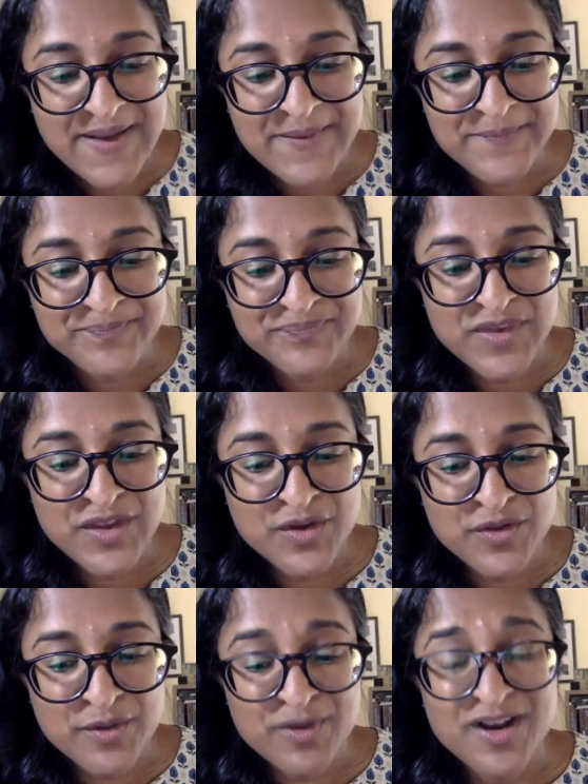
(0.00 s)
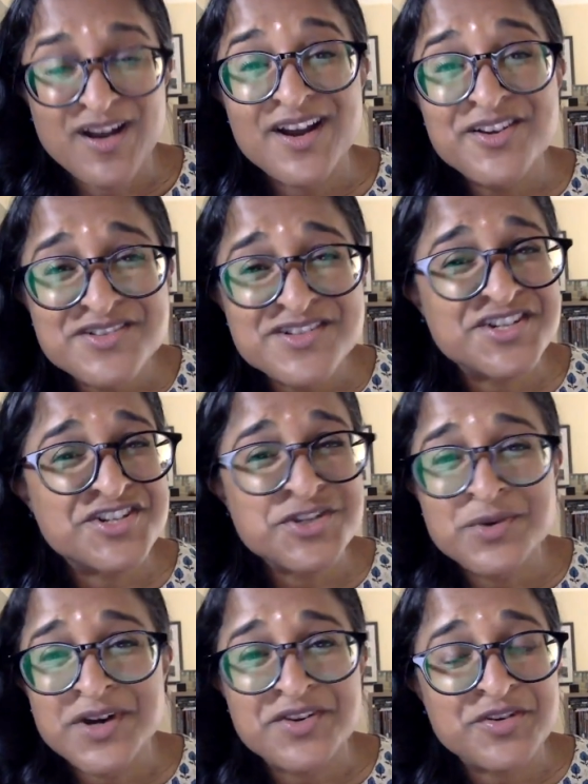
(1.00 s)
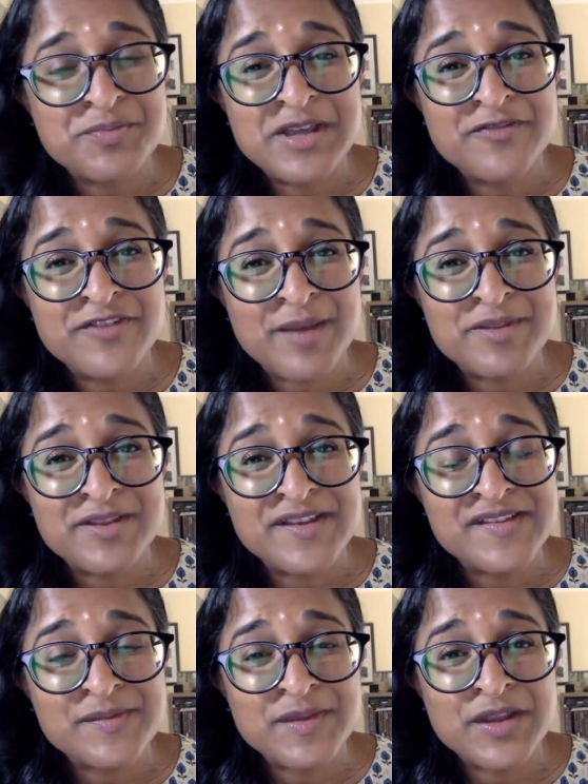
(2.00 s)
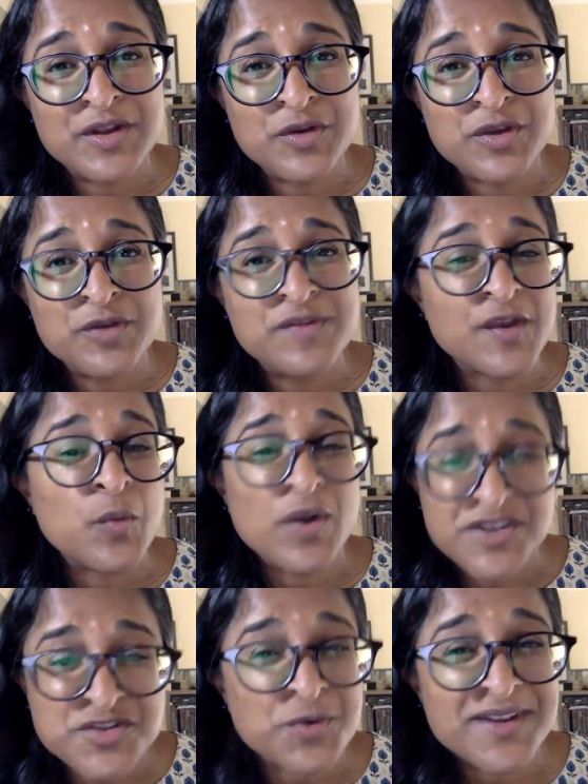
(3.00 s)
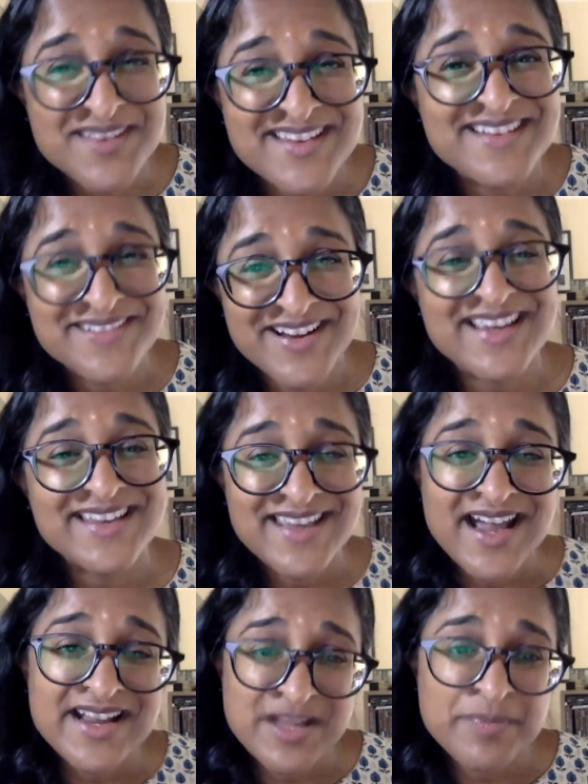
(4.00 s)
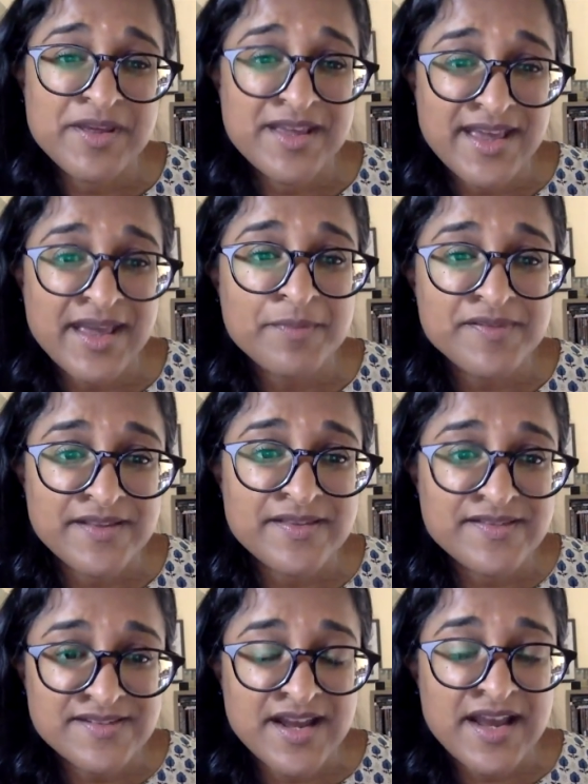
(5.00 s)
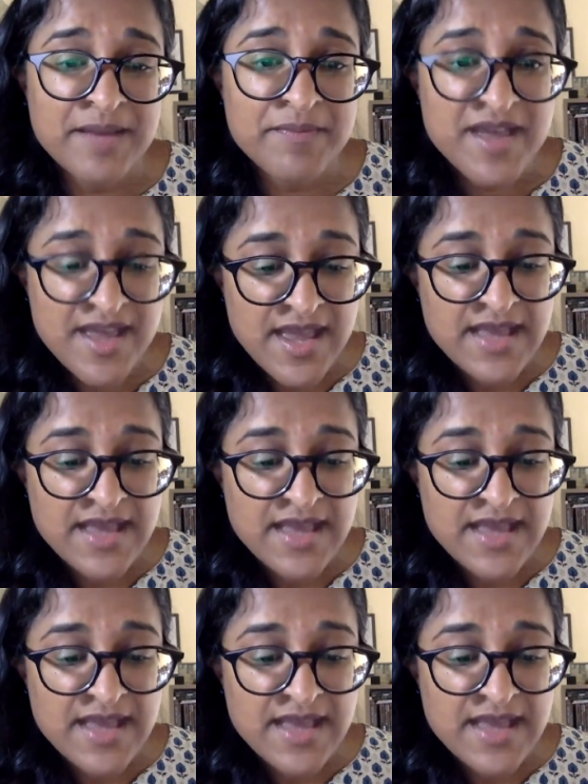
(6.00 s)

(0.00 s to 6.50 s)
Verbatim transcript: Um, you know, there were one hundred to two hundred families, you know, using one toilet, right, in the I D P camps at this time.